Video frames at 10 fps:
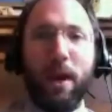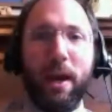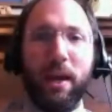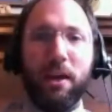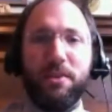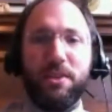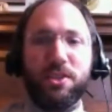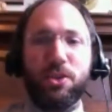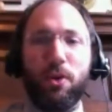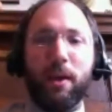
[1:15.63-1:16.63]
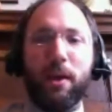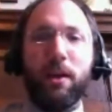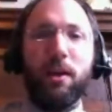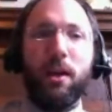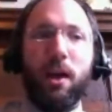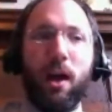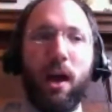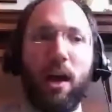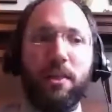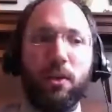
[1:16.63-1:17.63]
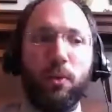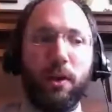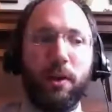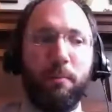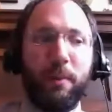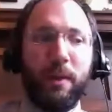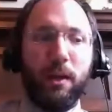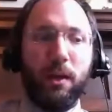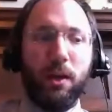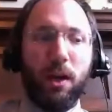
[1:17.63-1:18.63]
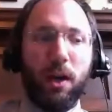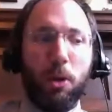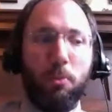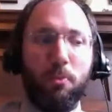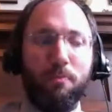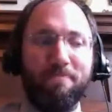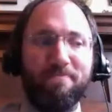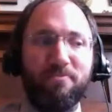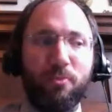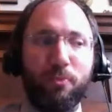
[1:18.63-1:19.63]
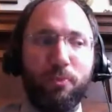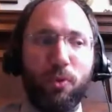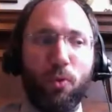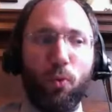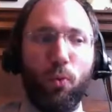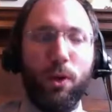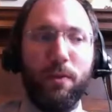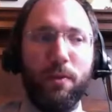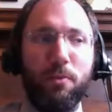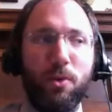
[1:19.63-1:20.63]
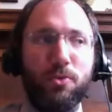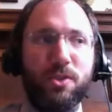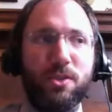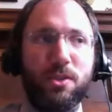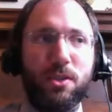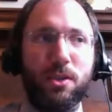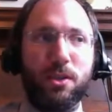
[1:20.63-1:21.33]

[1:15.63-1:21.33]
of describing, I think, what can be one of the most